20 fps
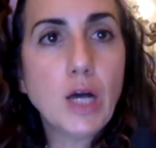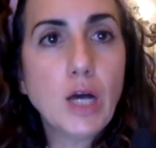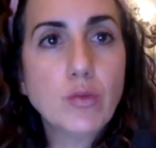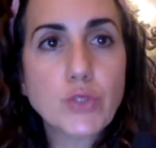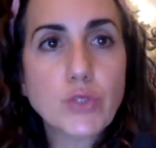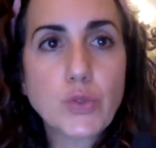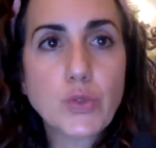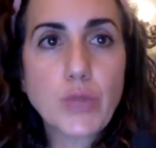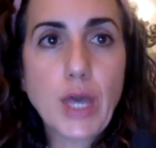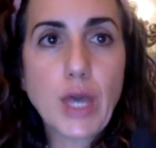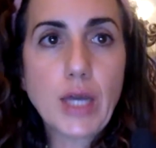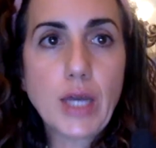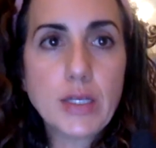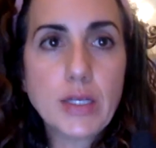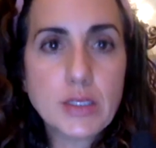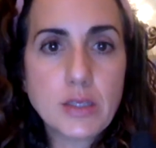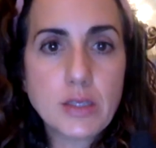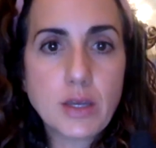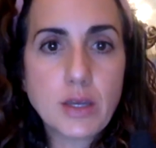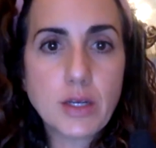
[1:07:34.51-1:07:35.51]
So that
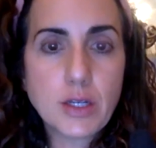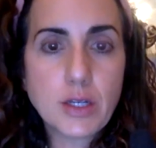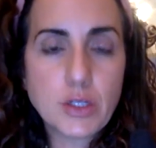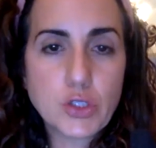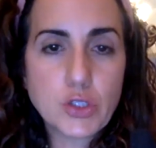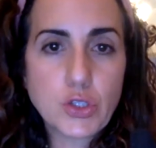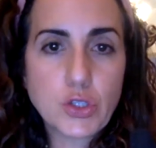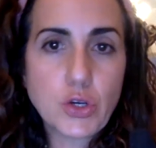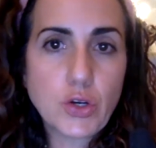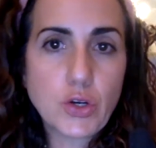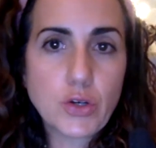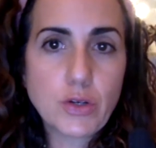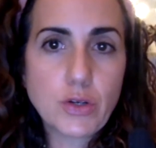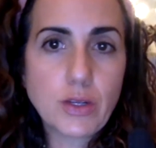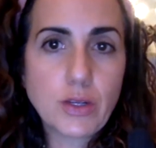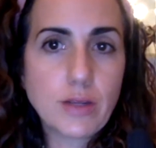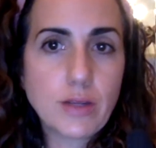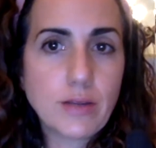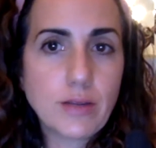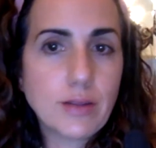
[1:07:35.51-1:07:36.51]
is not a concern,
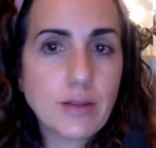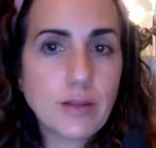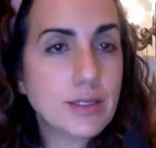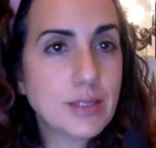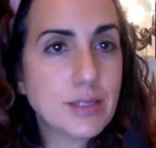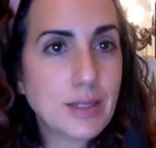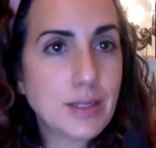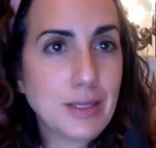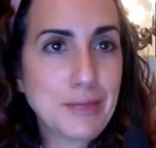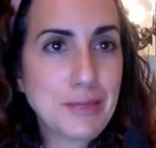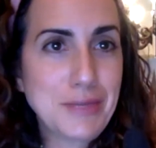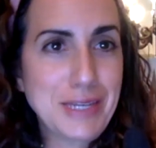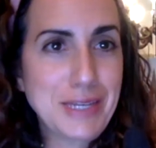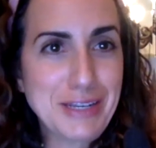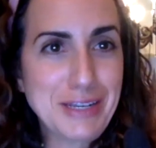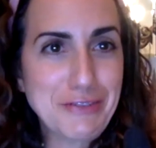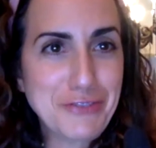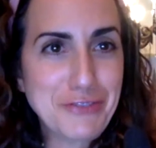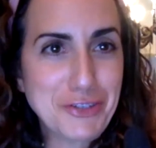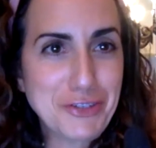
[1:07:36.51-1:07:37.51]
at least in the
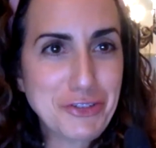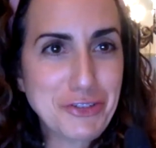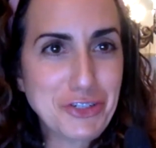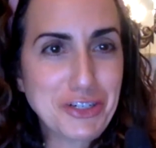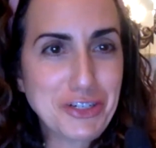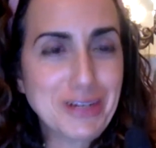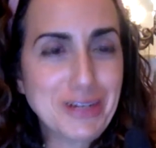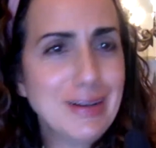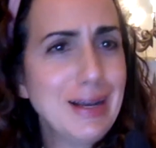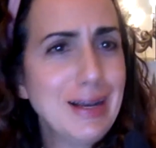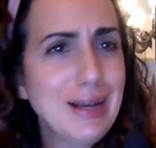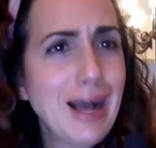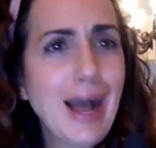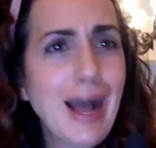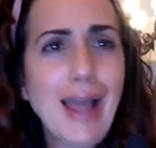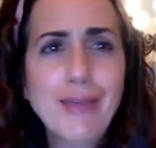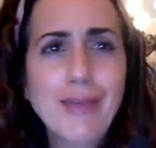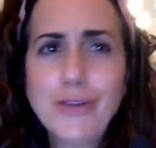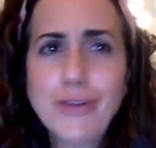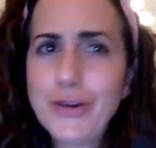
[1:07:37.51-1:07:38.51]
immediate future. I
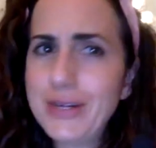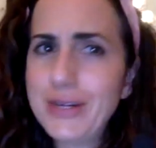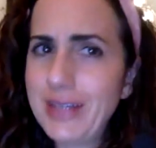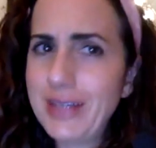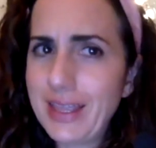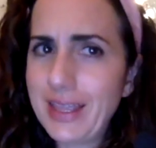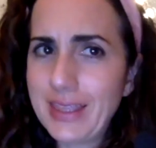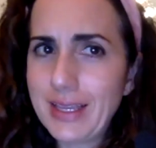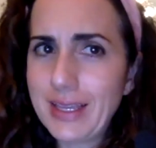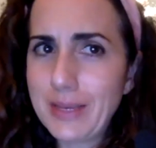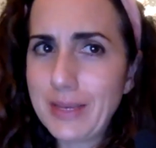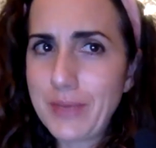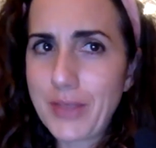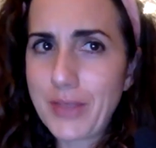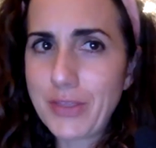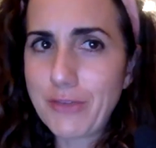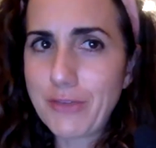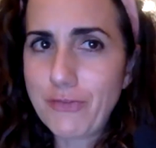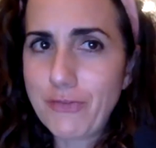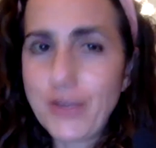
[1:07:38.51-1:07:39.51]
have heard nothing
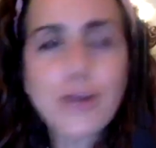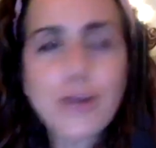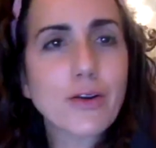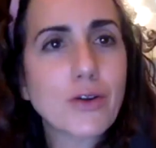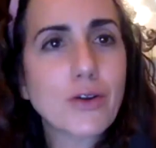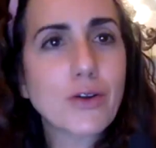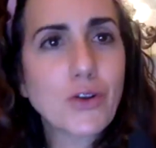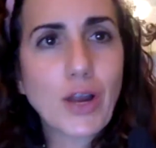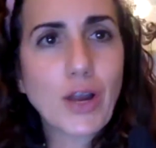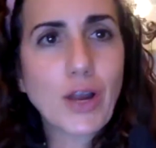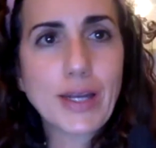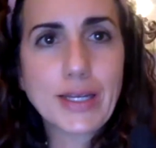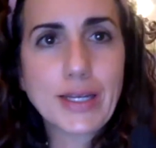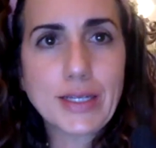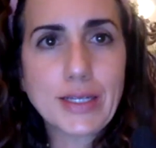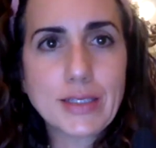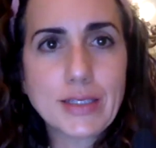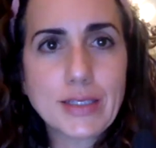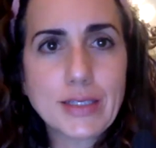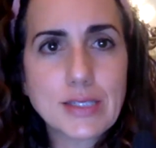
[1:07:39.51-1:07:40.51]
about the federal
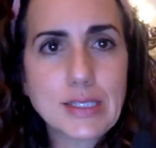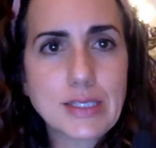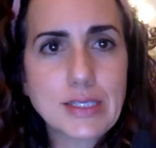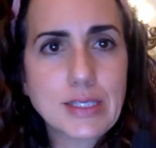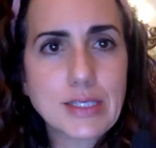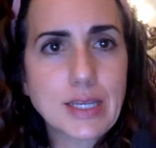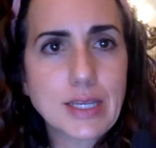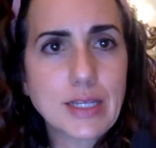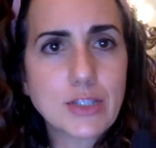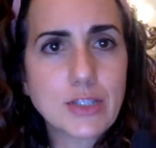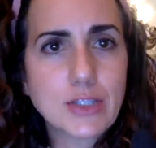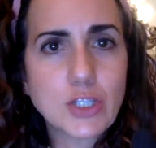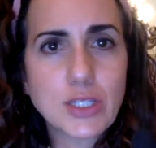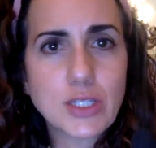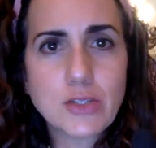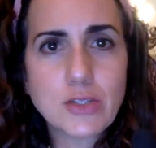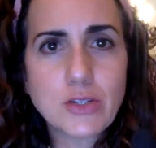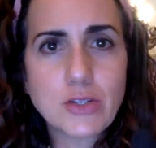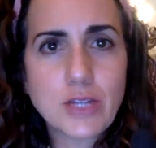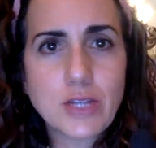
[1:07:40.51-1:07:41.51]
credit sunsetting.
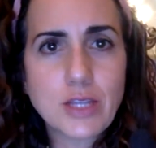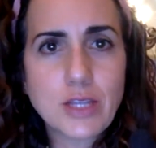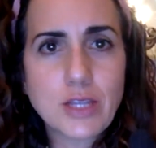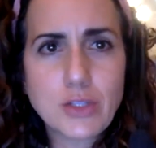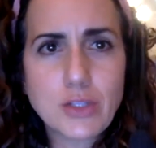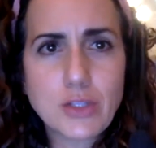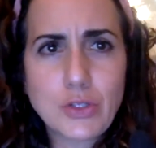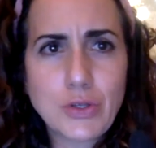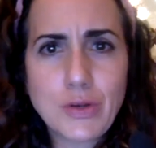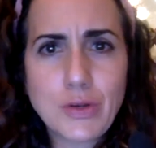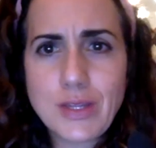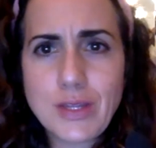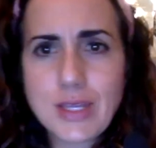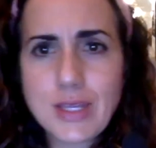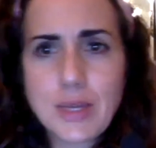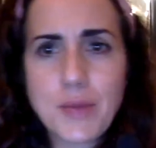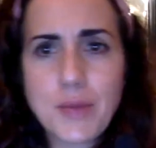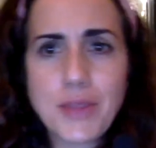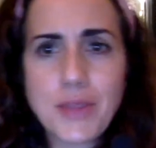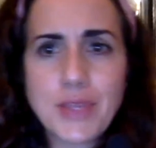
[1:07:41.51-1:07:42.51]
Jason or Nathan, do you know anything
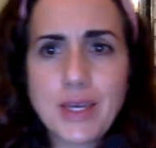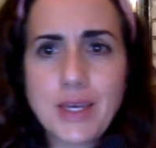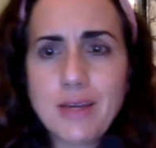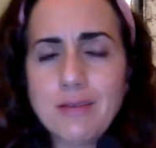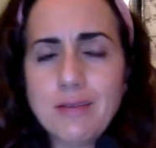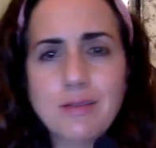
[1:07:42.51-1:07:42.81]
about that?